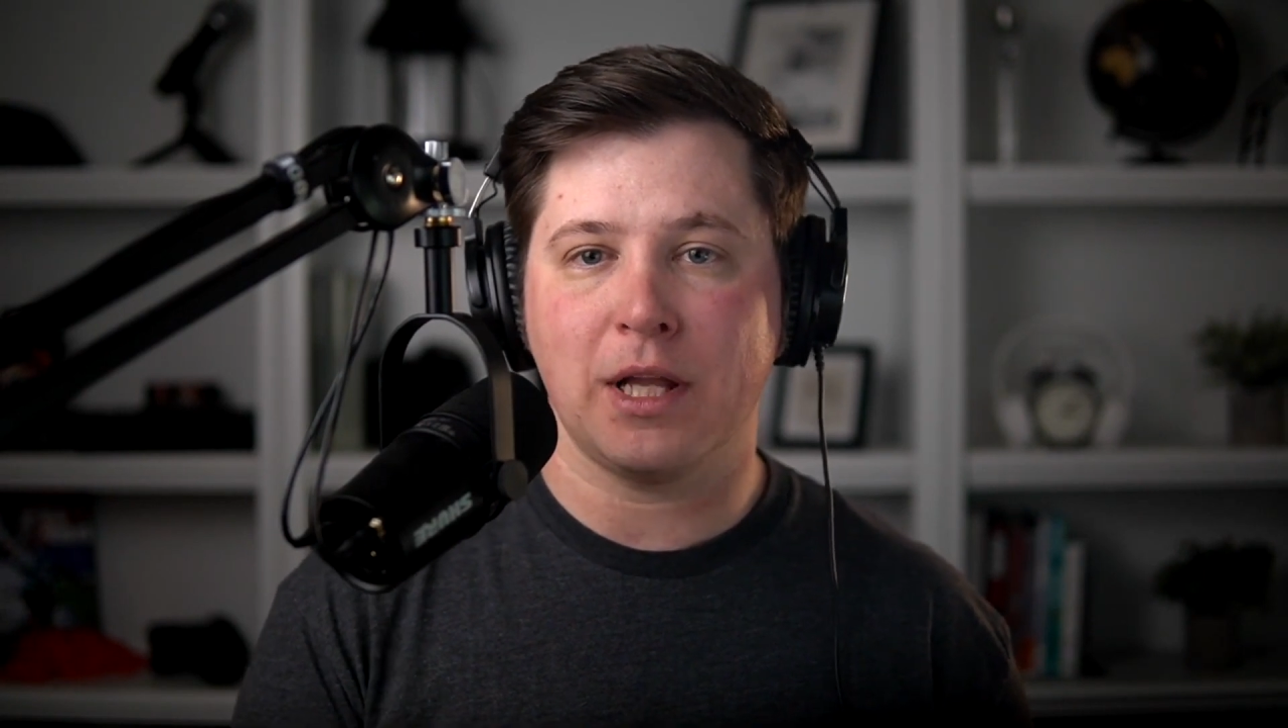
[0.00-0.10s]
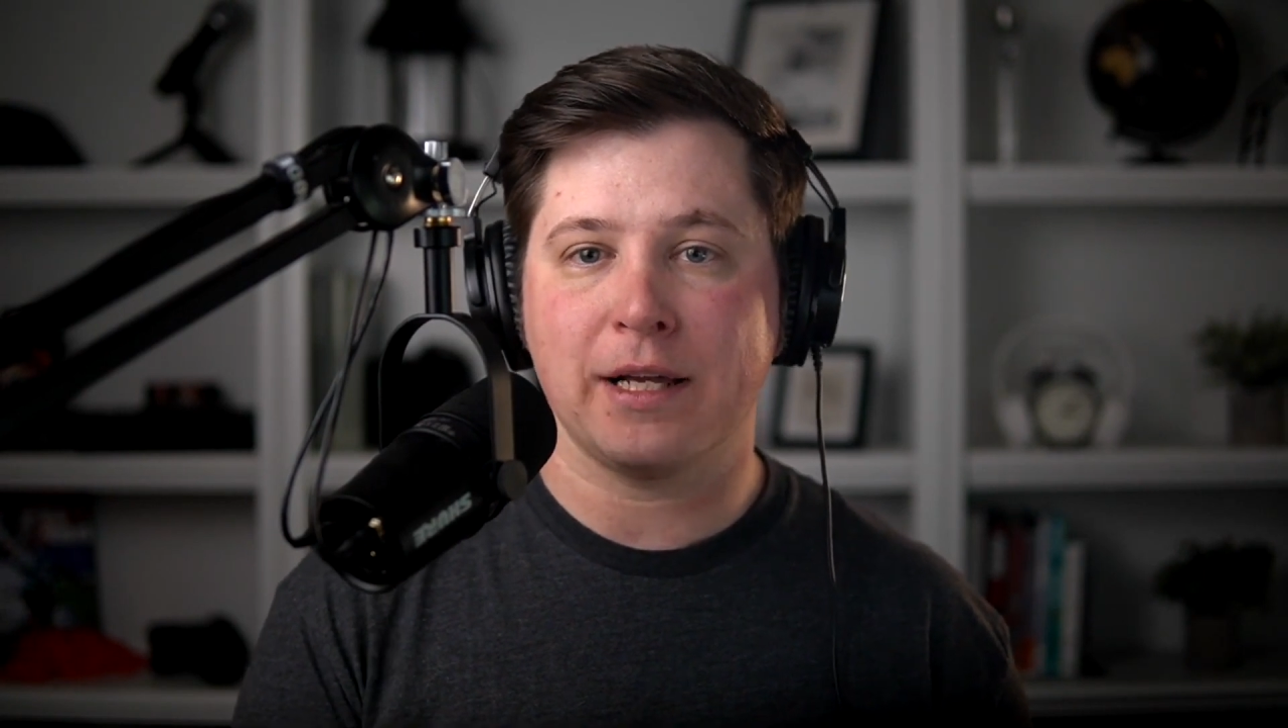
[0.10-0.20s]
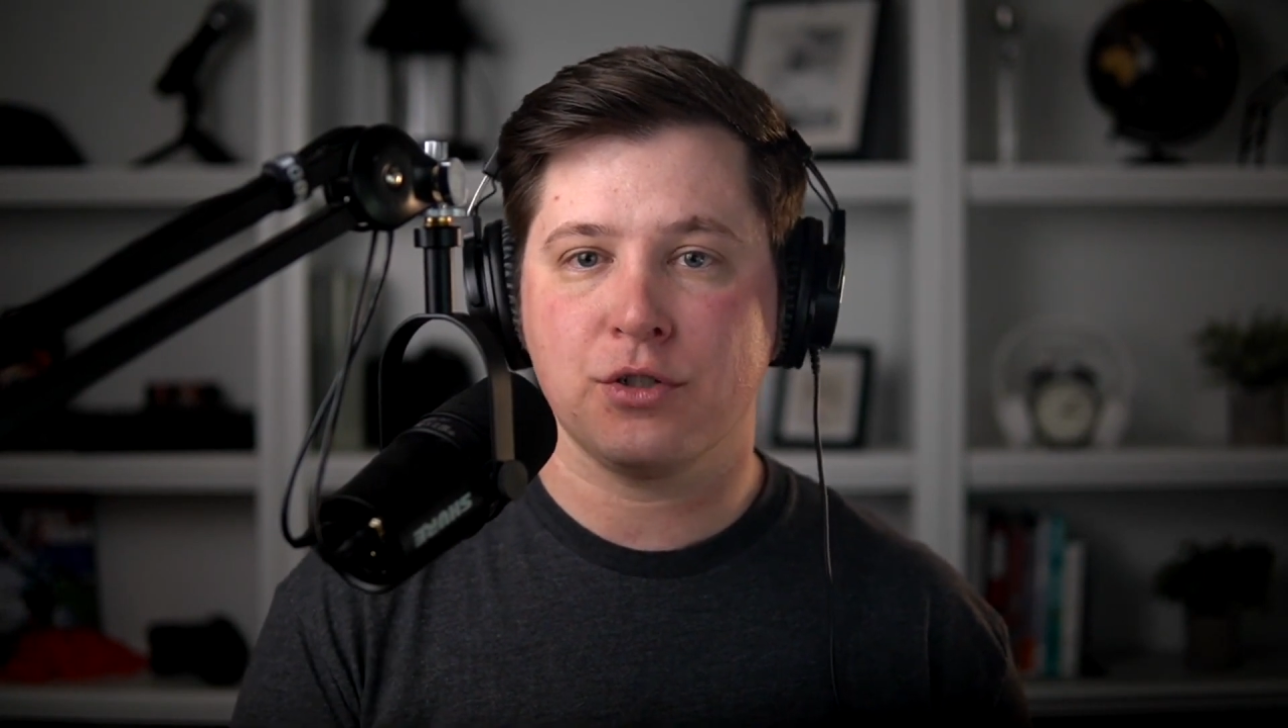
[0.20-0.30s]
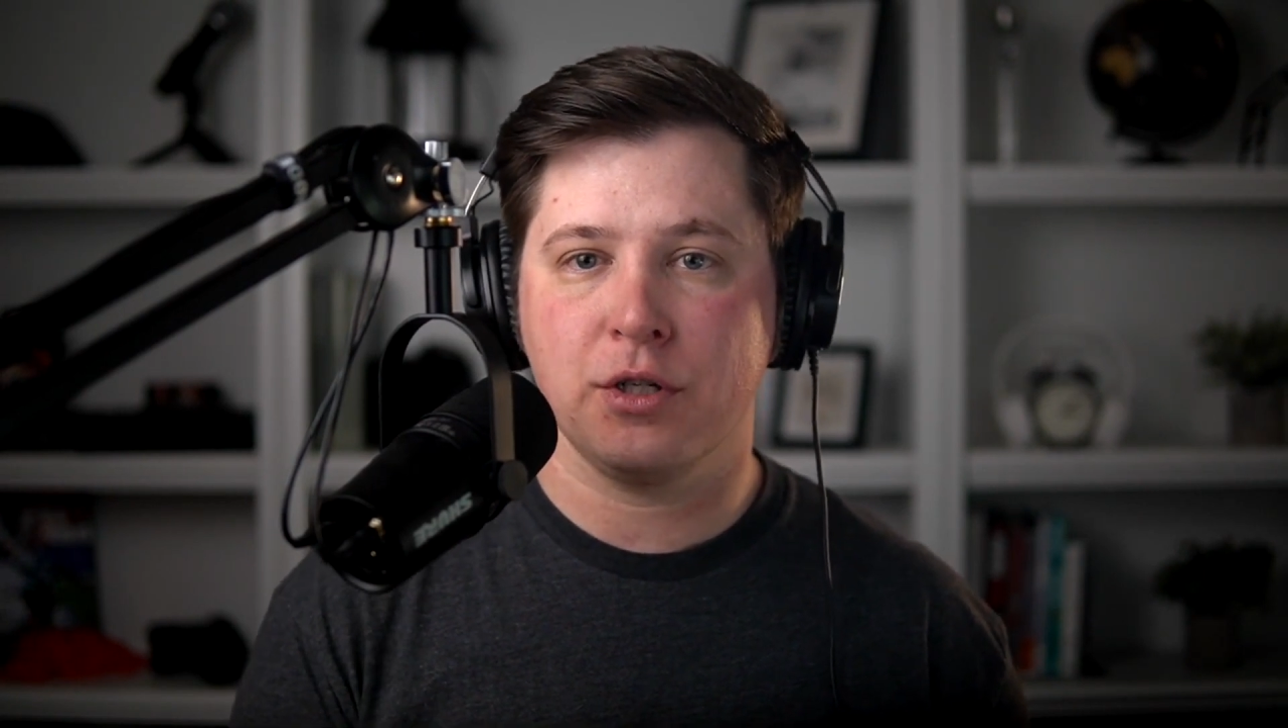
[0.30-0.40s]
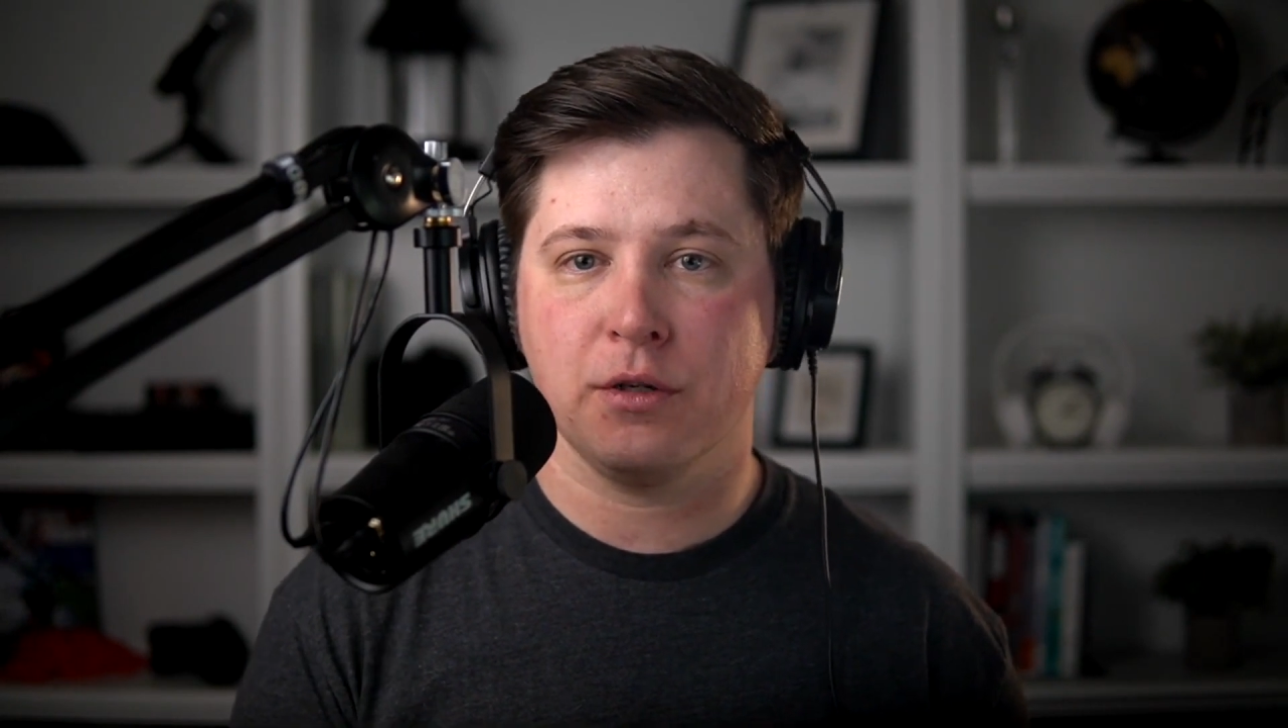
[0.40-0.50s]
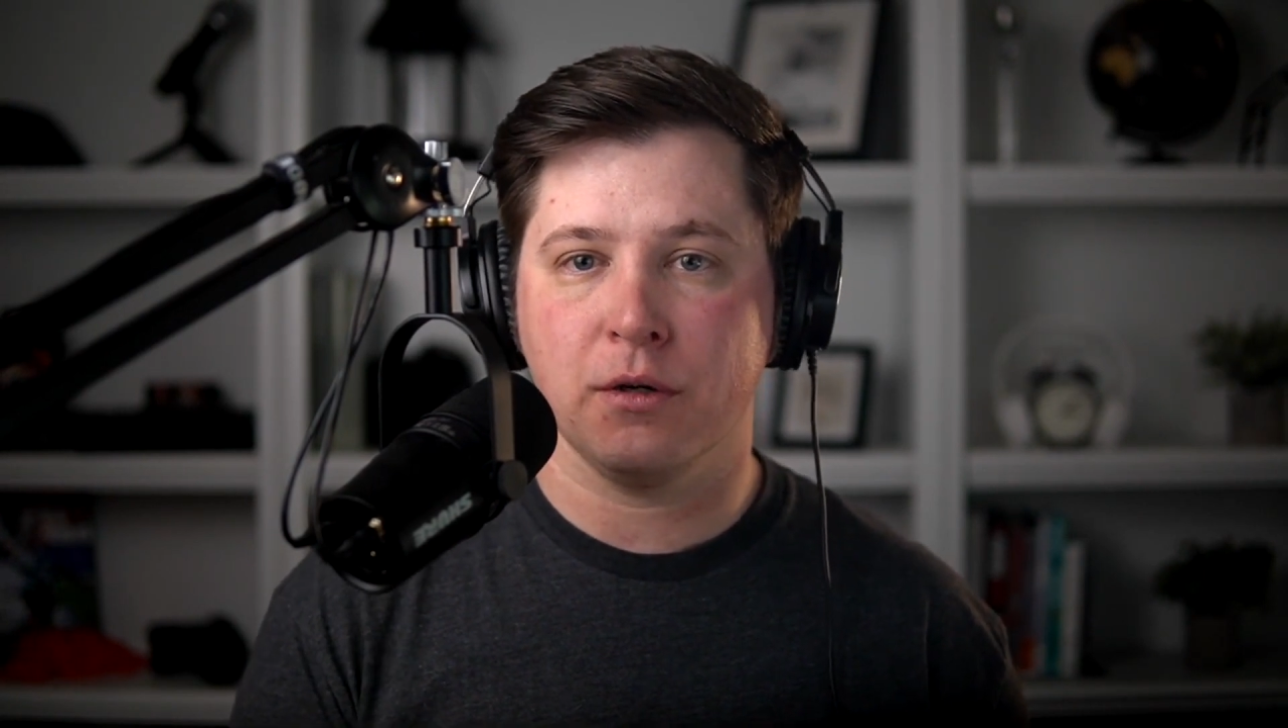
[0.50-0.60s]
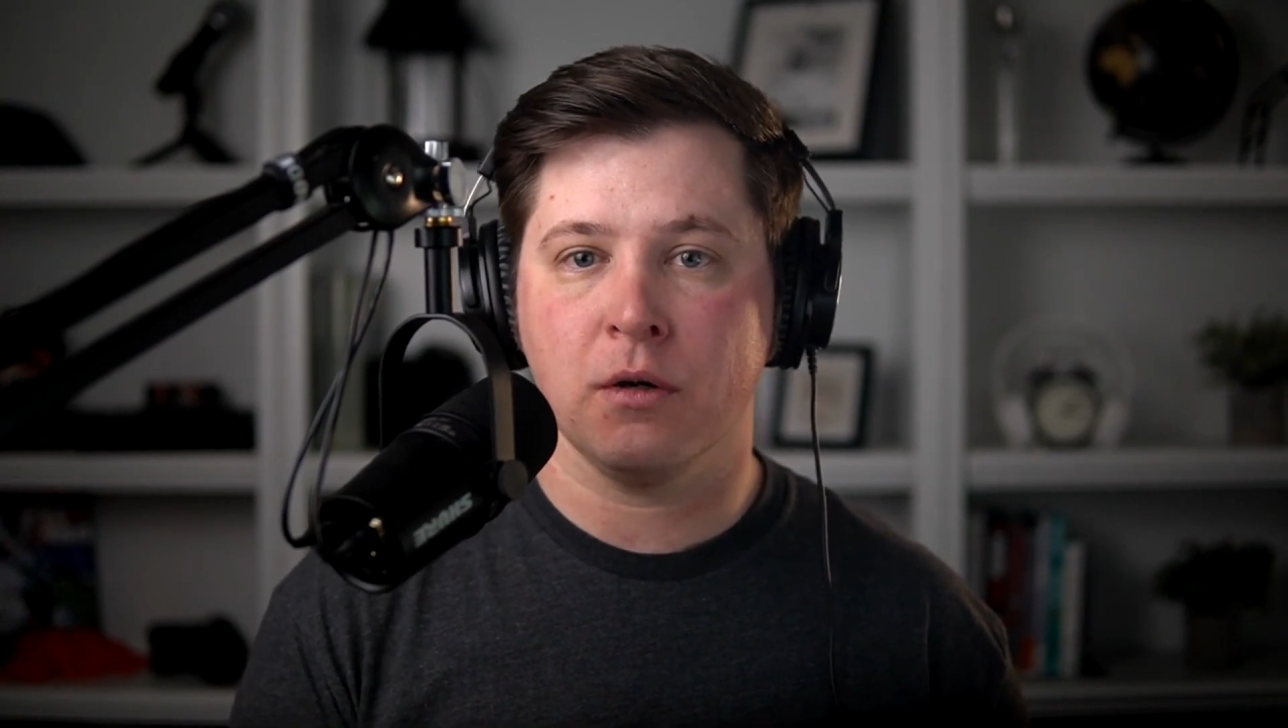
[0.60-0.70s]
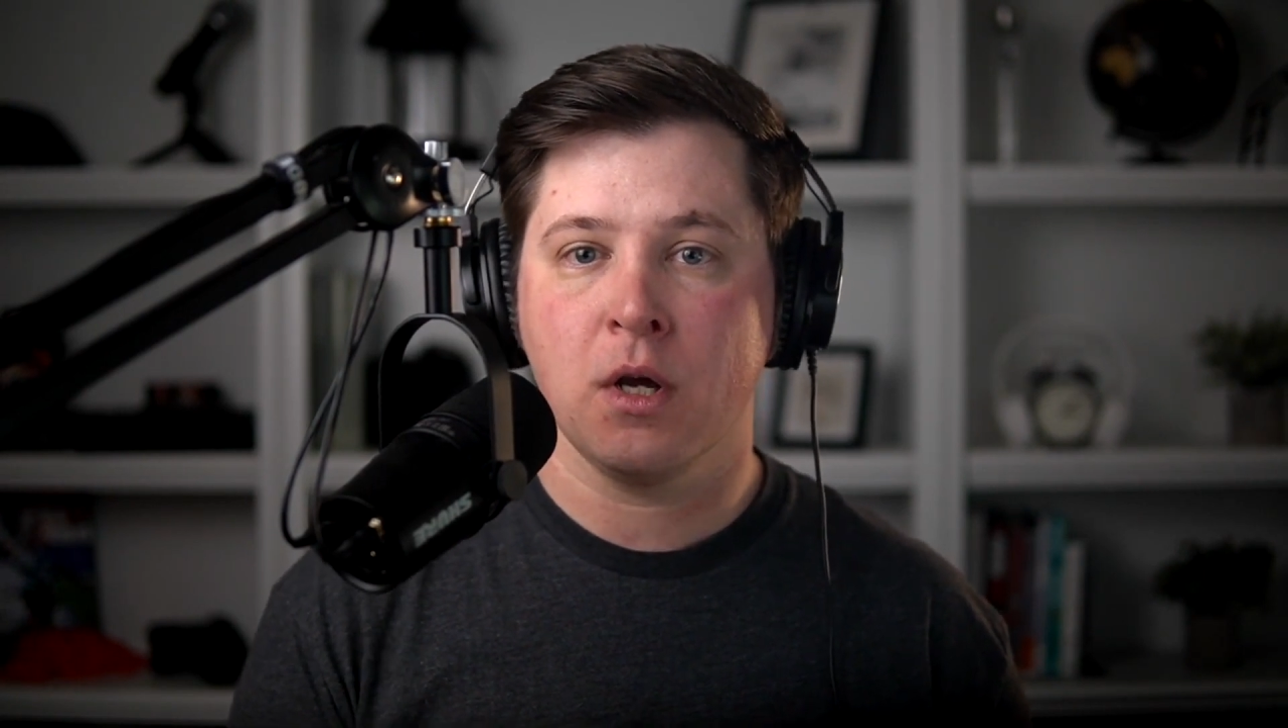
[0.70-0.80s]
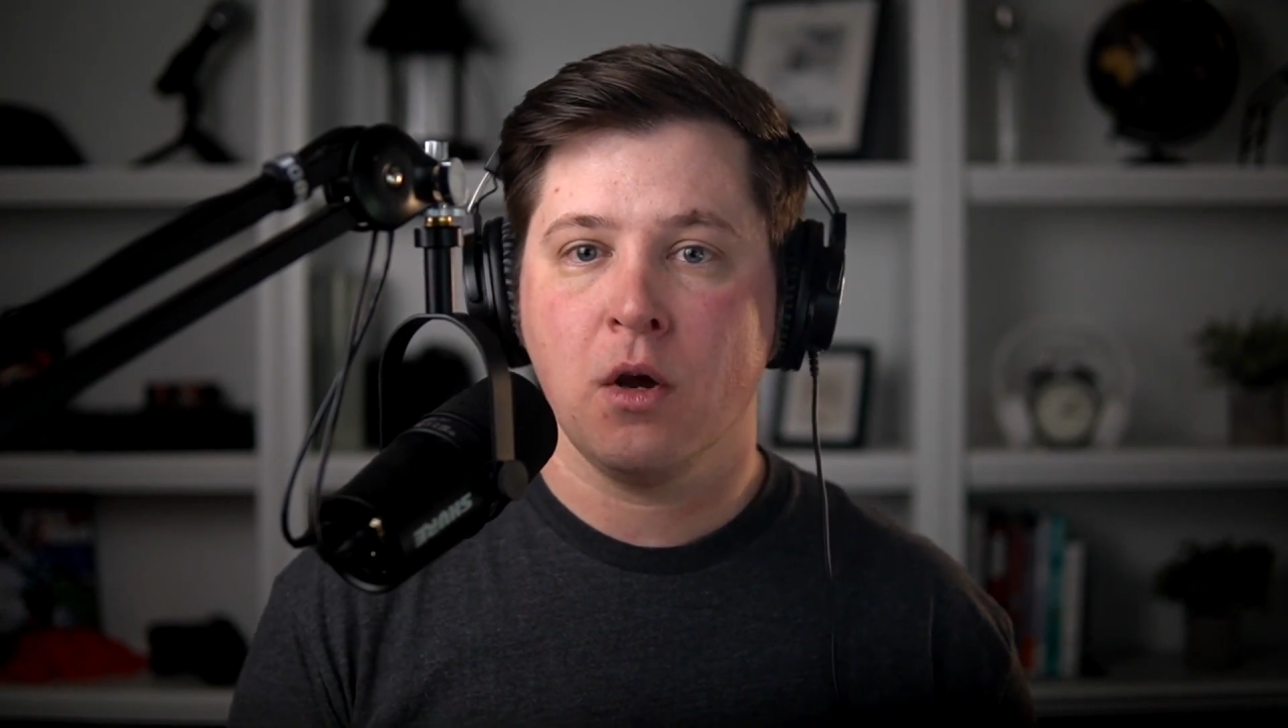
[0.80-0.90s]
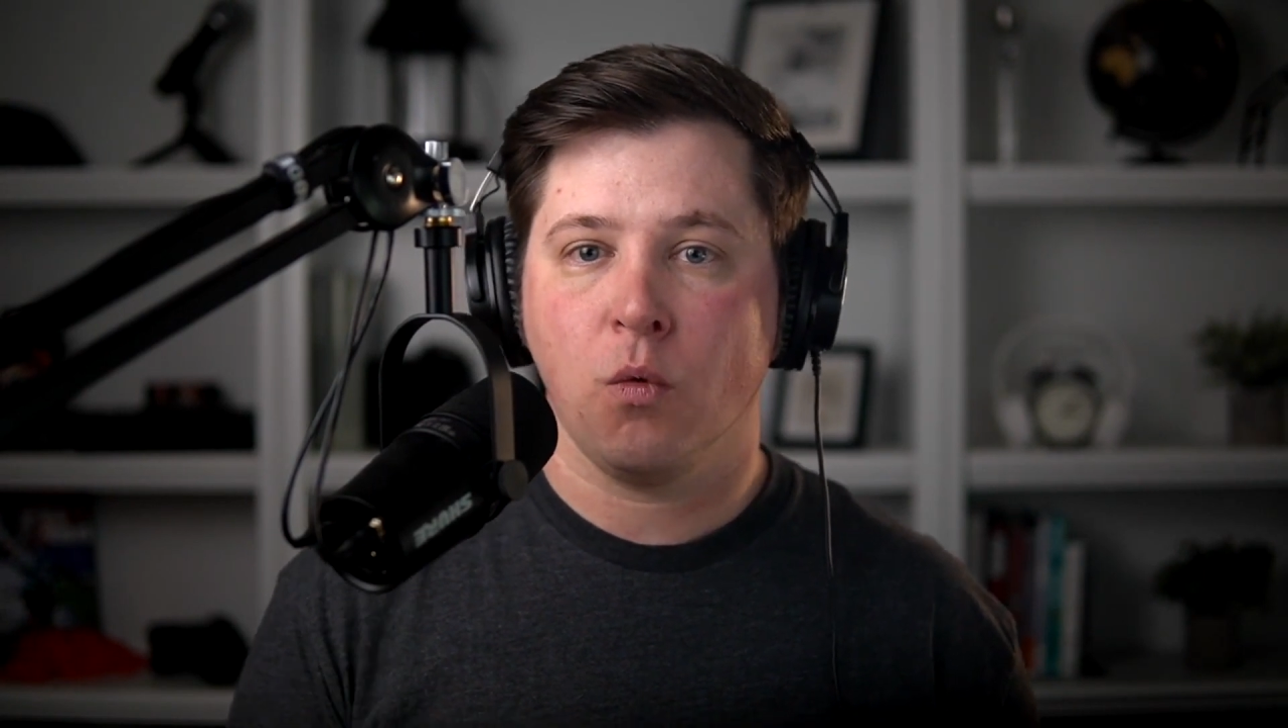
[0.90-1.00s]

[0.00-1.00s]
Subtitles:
last year,